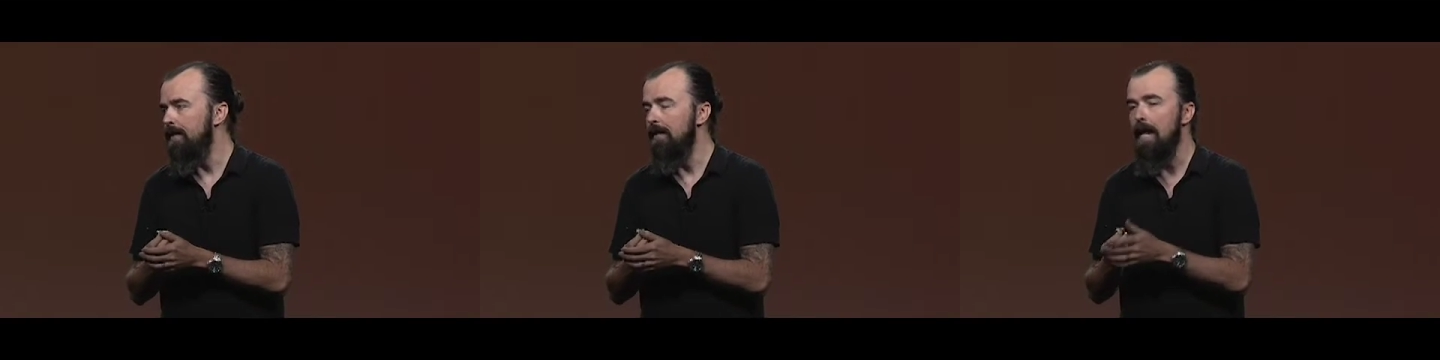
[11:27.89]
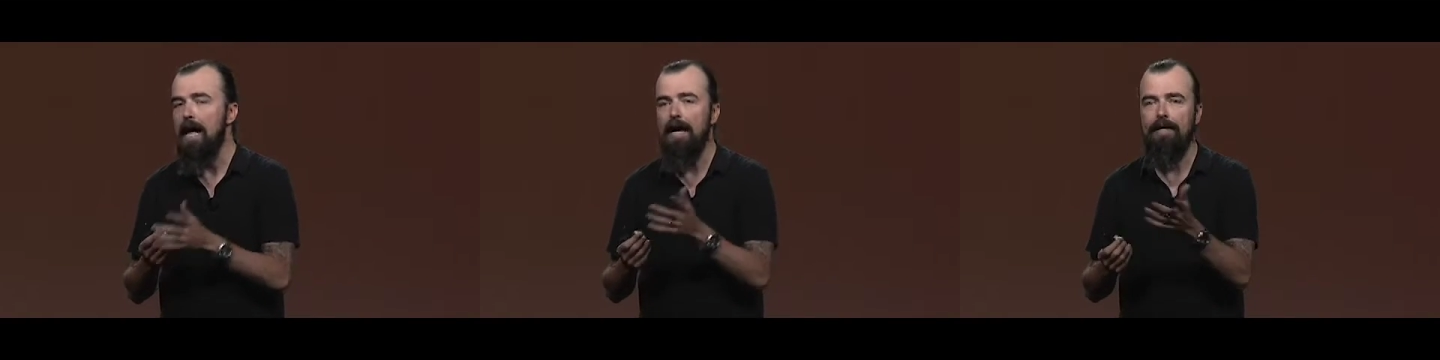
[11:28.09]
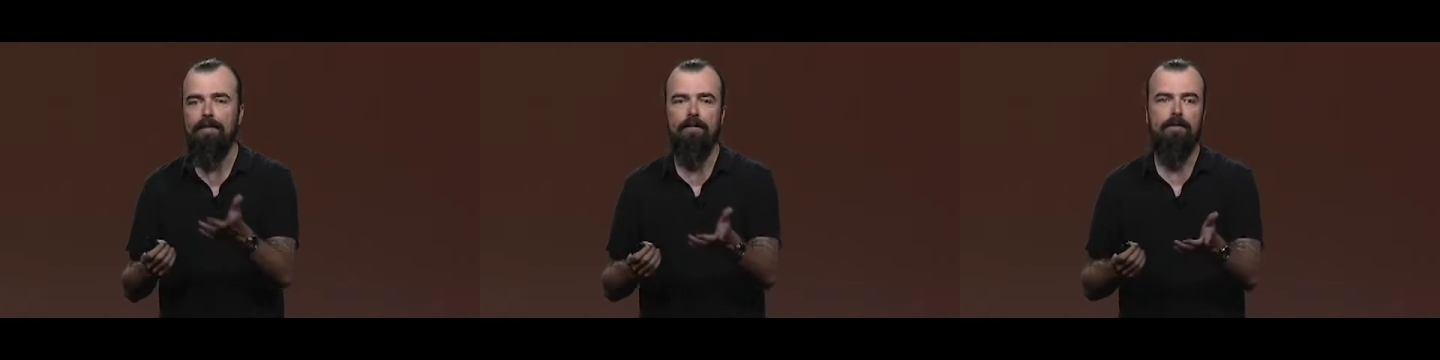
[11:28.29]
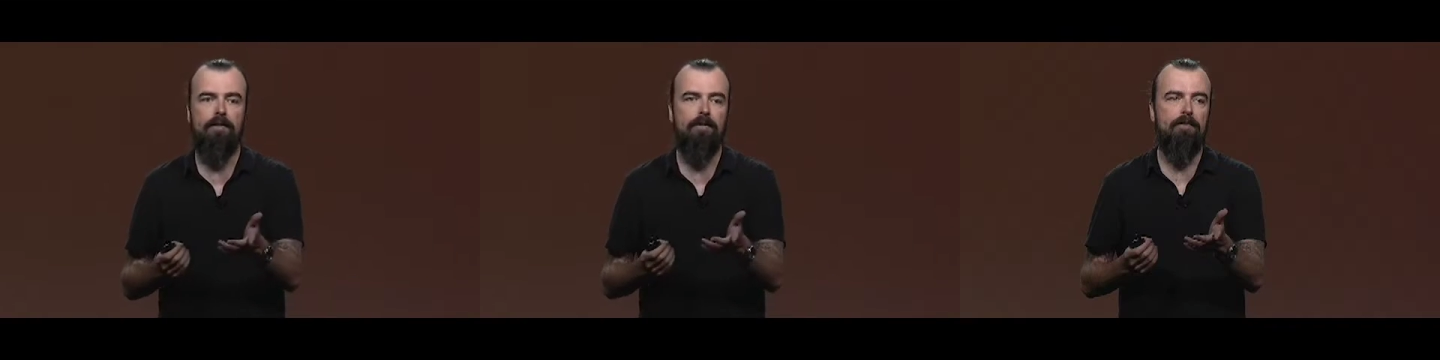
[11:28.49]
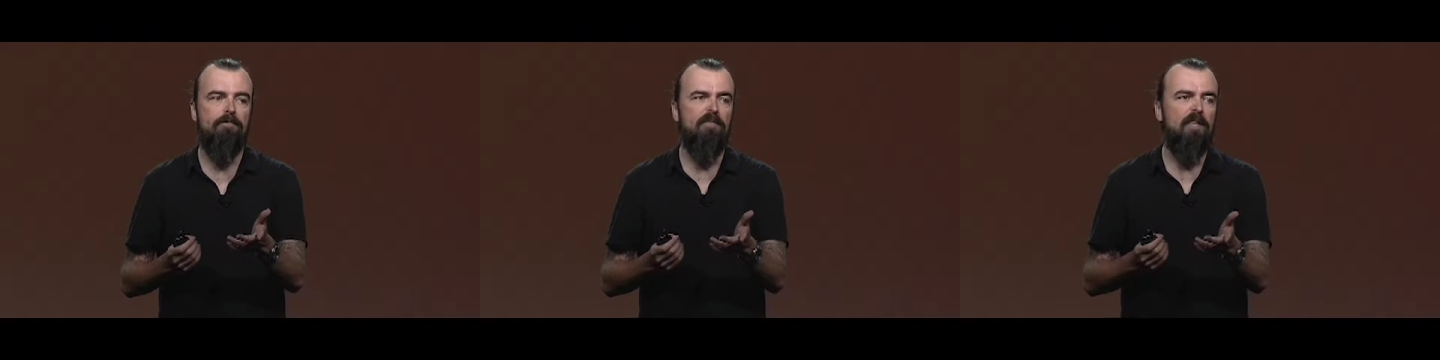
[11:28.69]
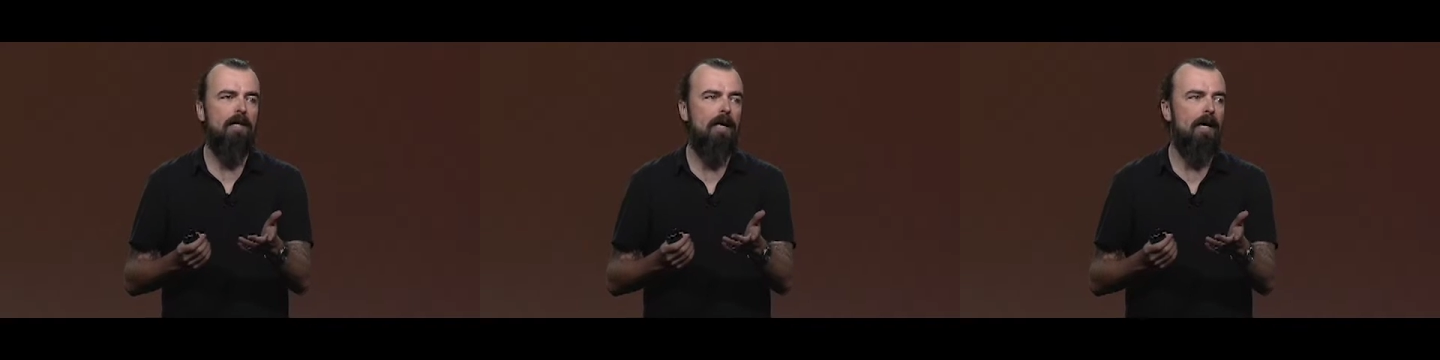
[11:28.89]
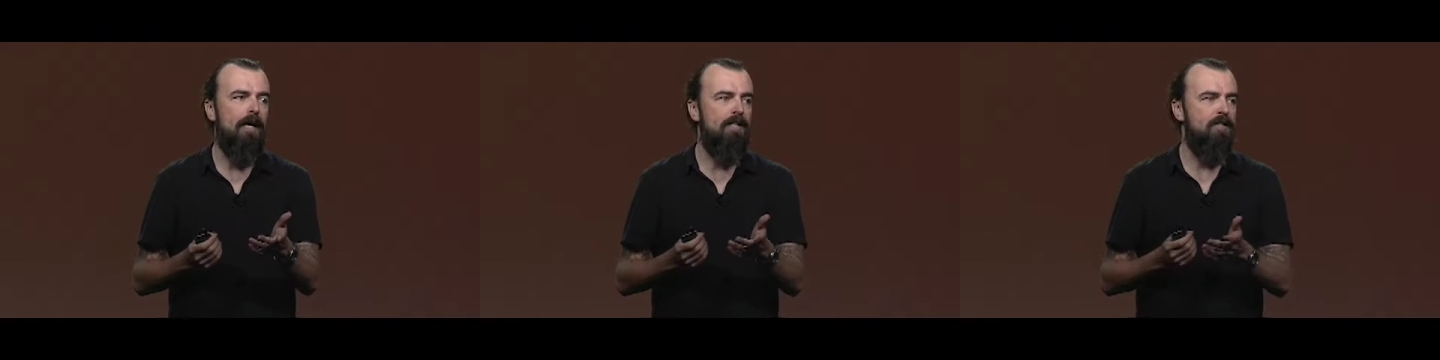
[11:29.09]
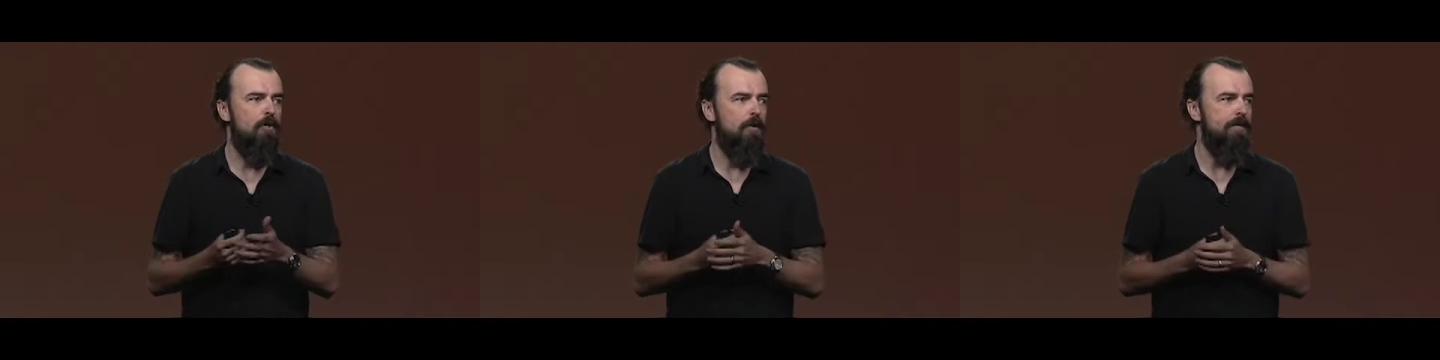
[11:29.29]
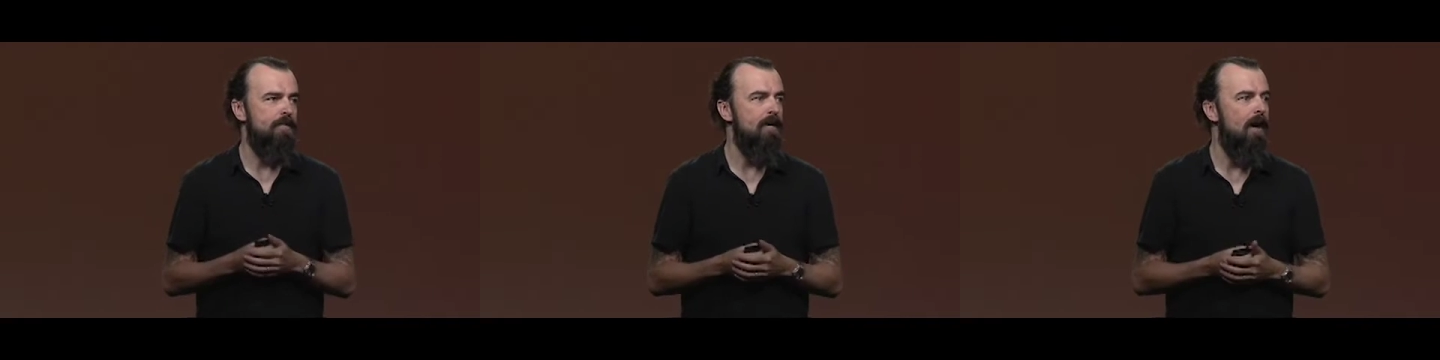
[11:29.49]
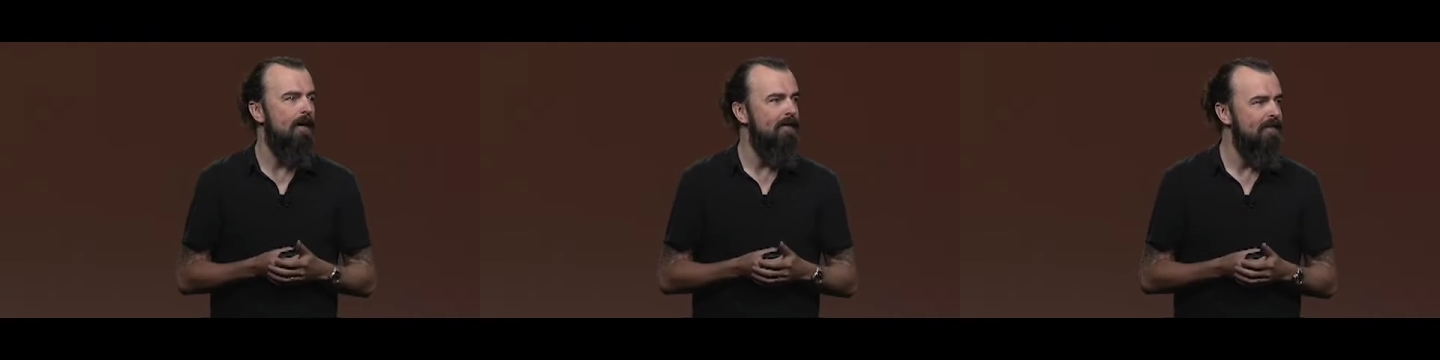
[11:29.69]
lied to his
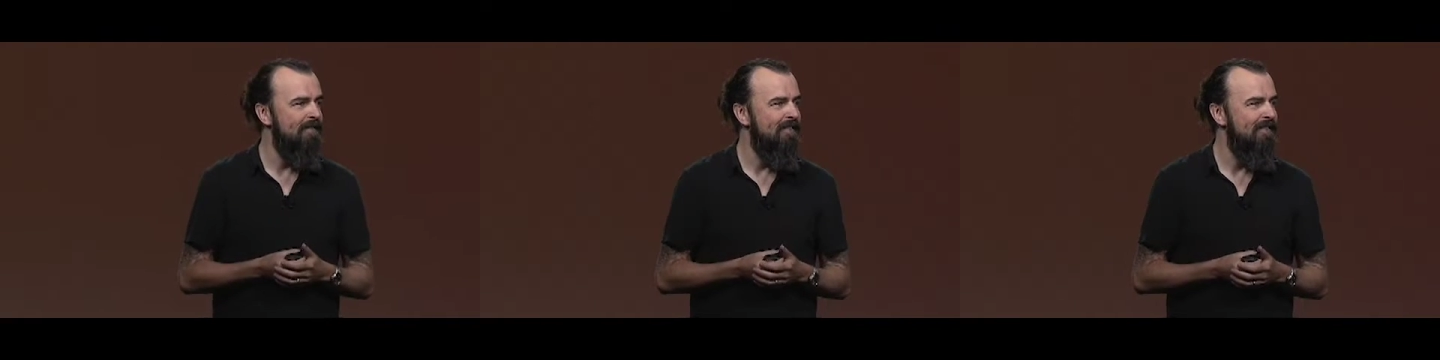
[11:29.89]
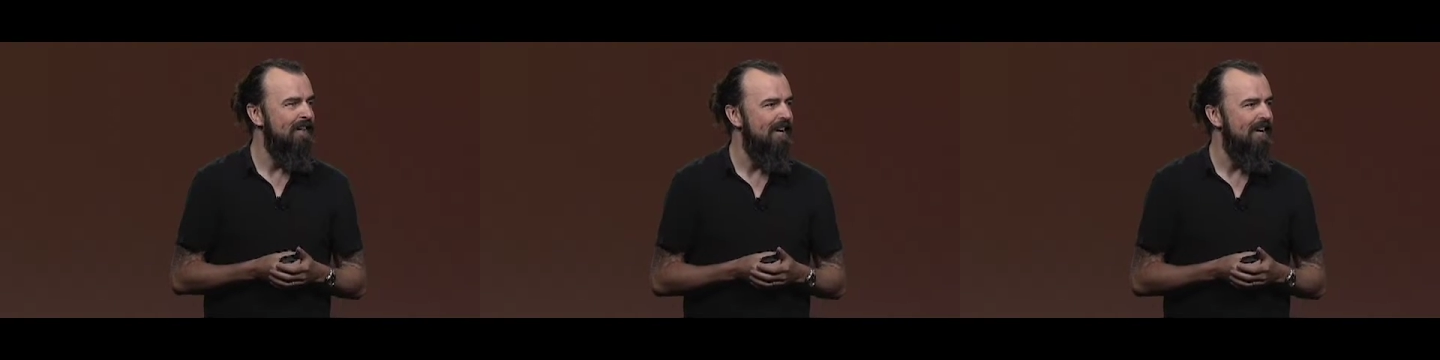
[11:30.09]
son,